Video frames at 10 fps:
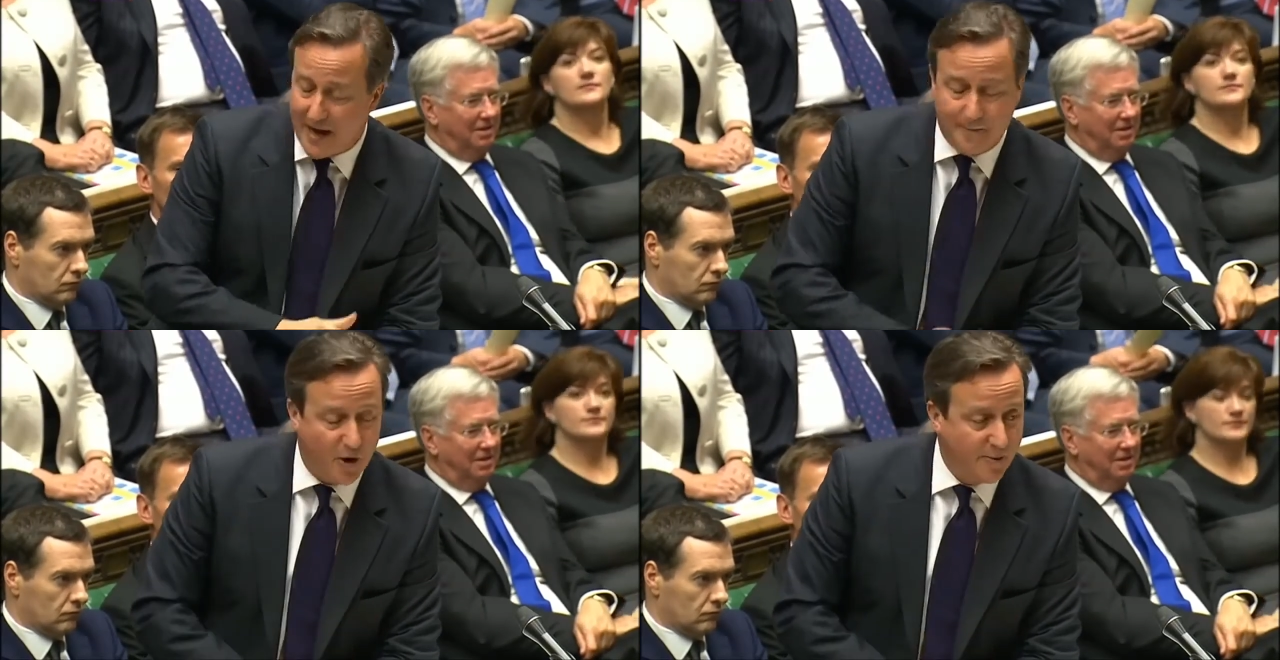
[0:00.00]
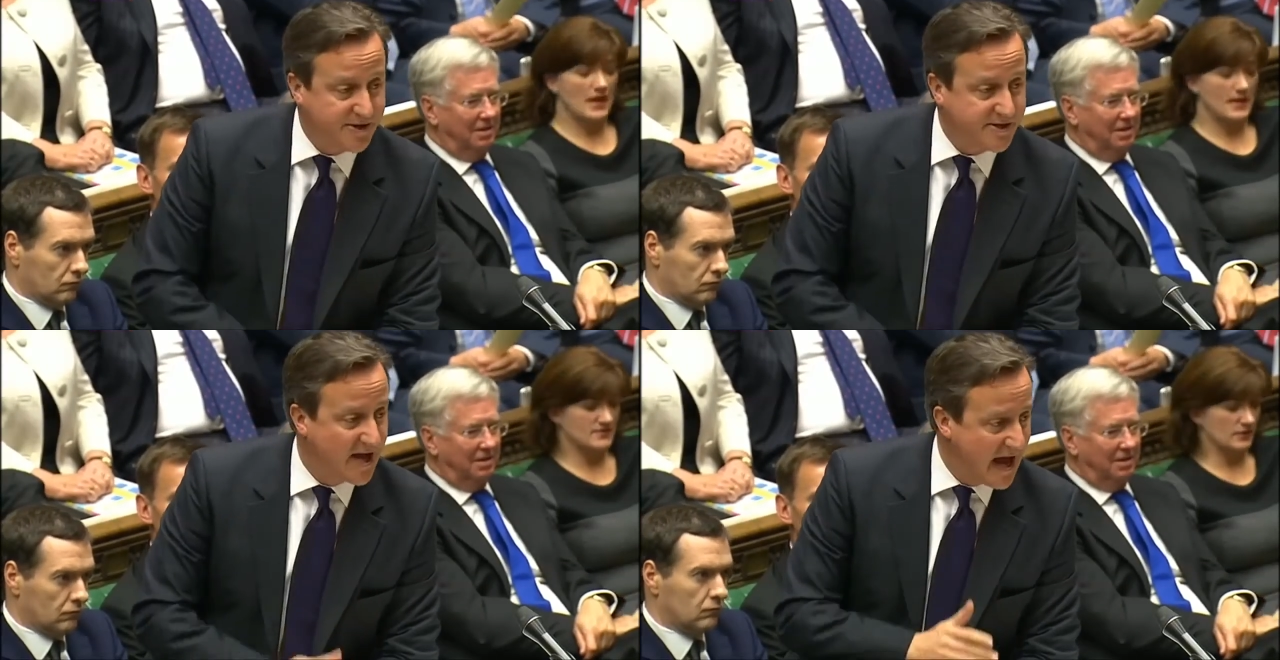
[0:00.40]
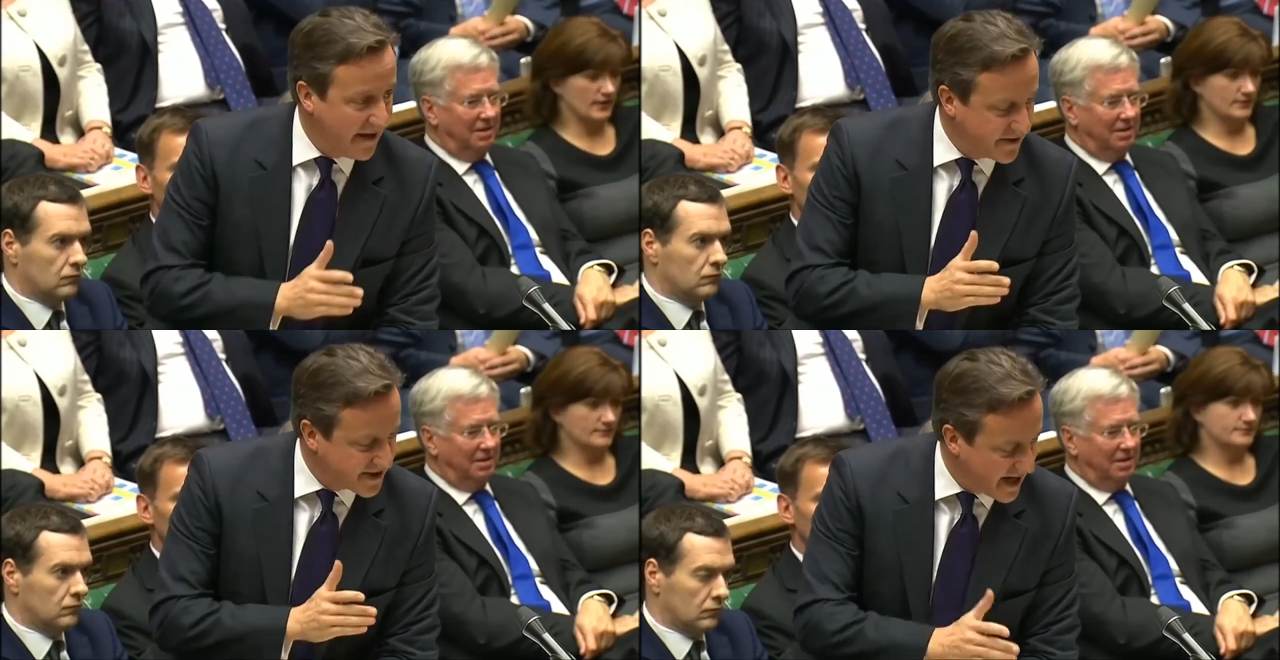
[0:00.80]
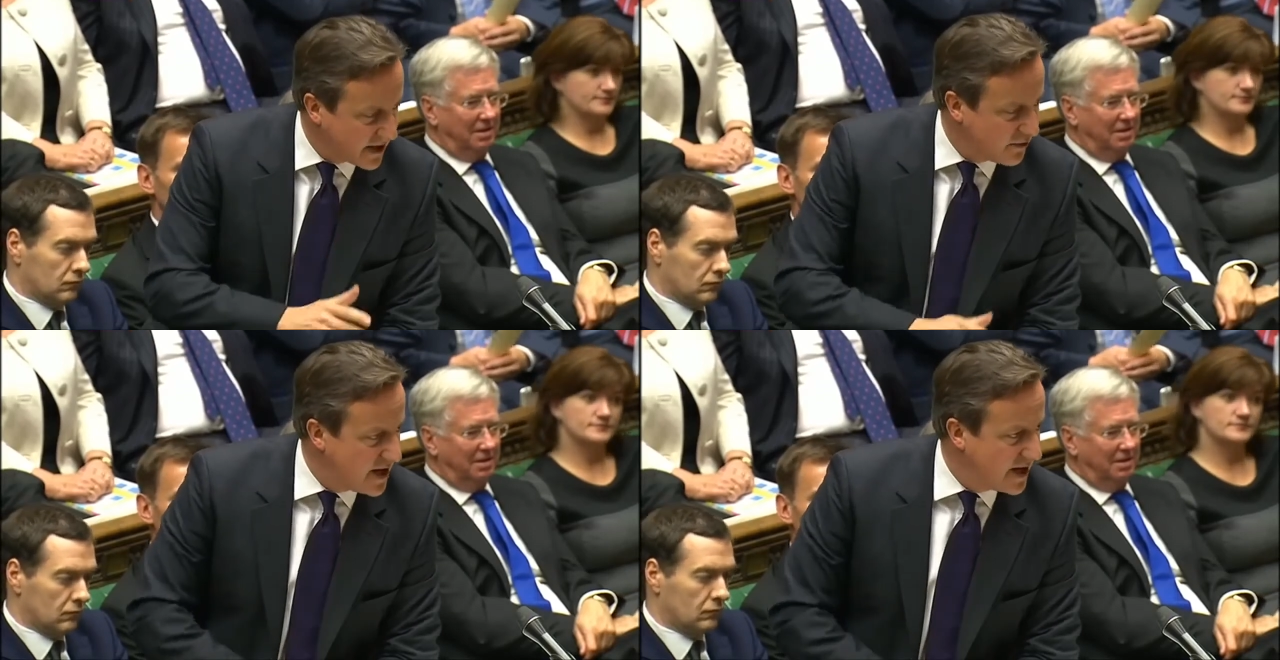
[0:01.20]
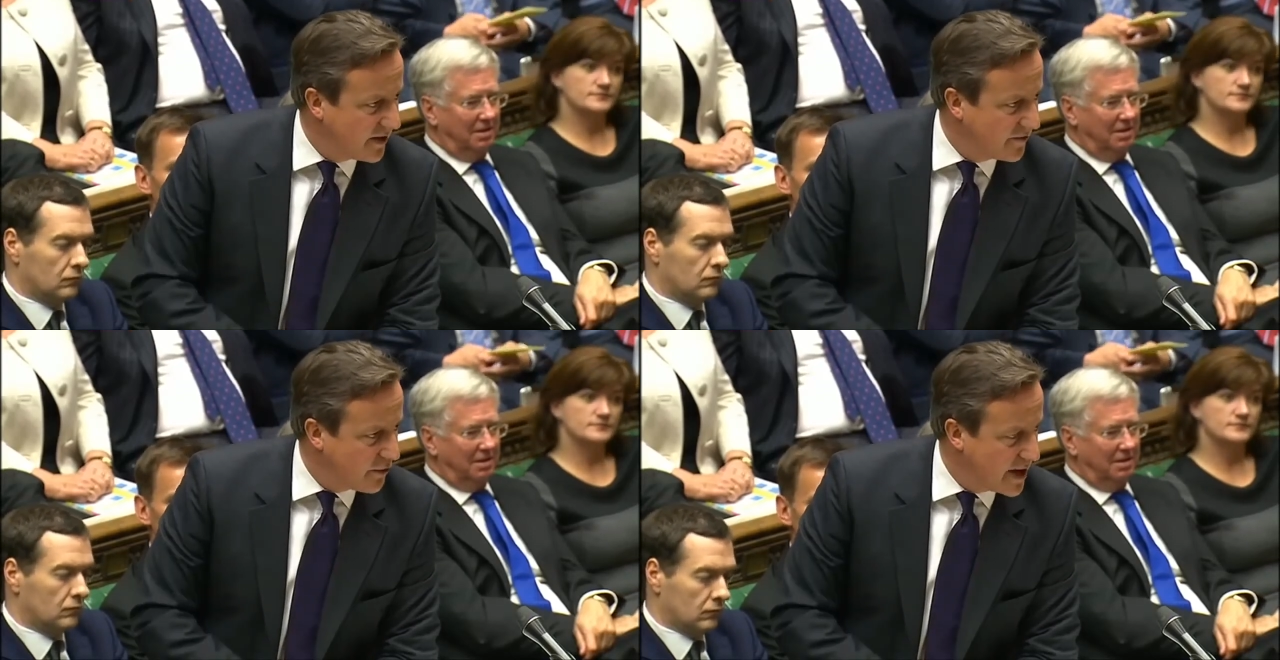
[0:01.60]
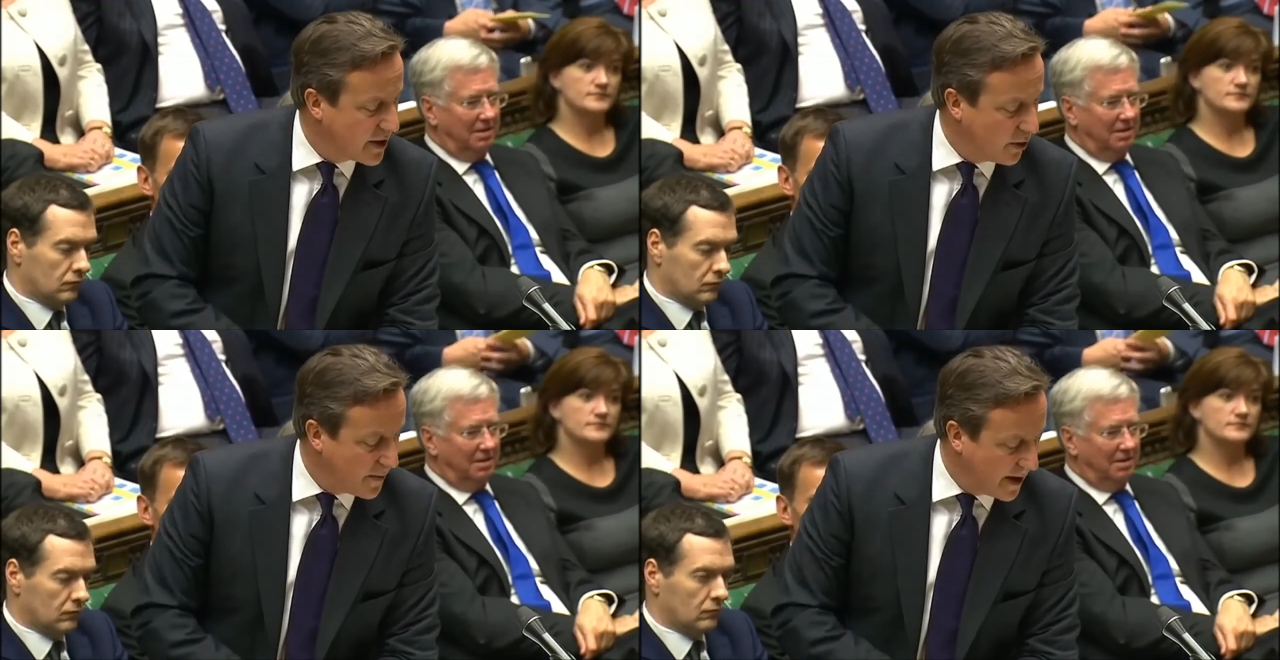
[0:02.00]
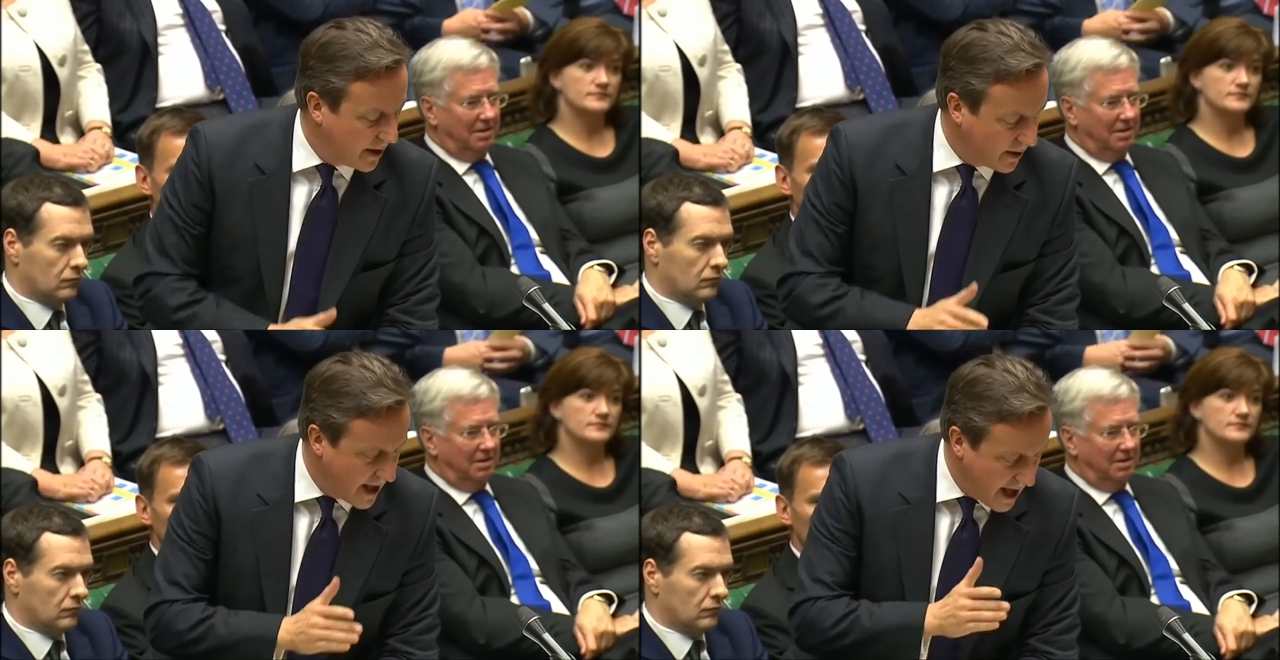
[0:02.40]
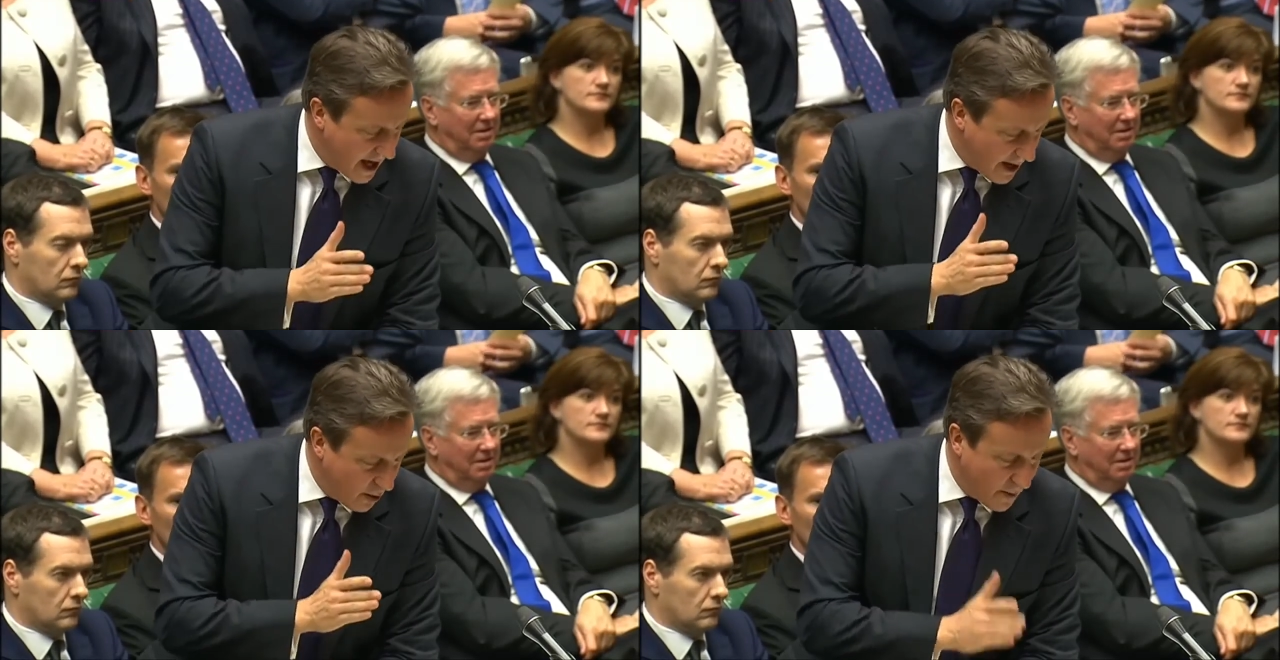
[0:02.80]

Speaker 1: that promise, and the second reading of the recall bill uh,